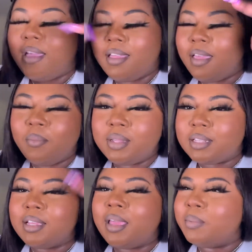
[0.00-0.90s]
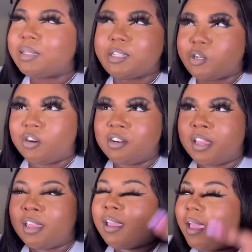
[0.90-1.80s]
it was a
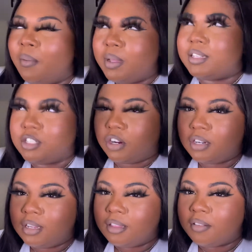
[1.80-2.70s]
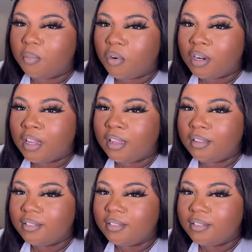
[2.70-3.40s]
journey. It was a journey this morning,